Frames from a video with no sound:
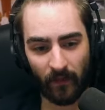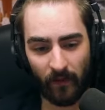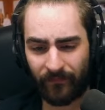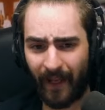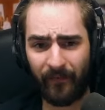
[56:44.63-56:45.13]

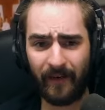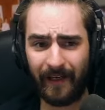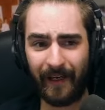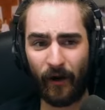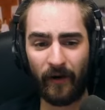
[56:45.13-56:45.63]
Definitely
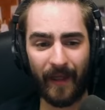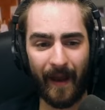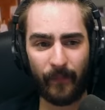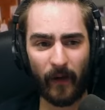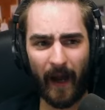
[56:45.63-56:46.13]
heard that
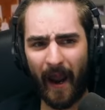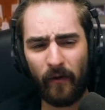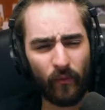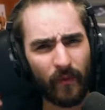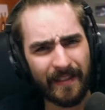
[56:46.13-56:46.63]
part.
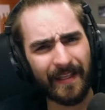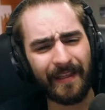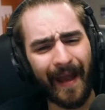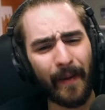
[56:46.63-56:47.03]
Was it that